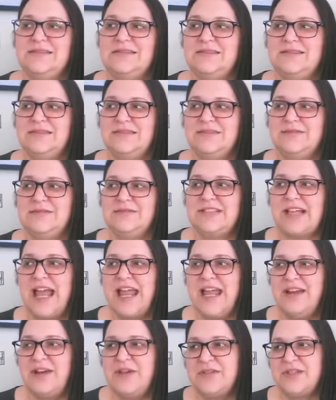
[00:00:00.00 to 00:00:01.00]
uh,
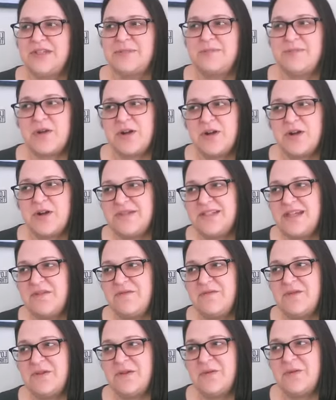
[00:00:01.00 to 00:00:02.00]
Diagnosis Murder was
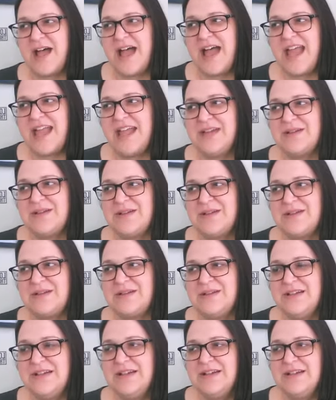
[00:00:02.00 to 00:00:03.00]
there for a
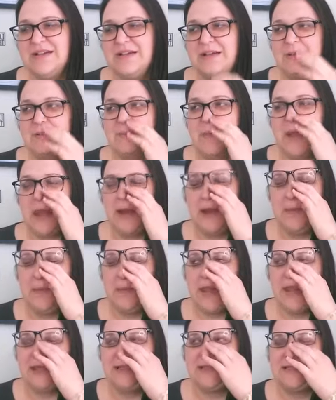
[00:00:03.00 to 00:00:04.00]
while. Perry
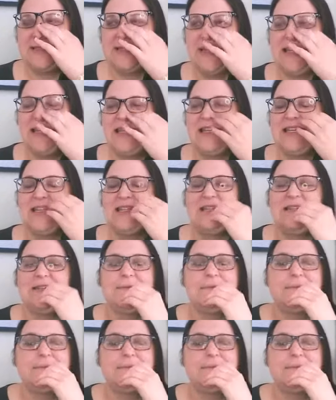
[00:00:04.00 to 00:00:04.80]
Mason.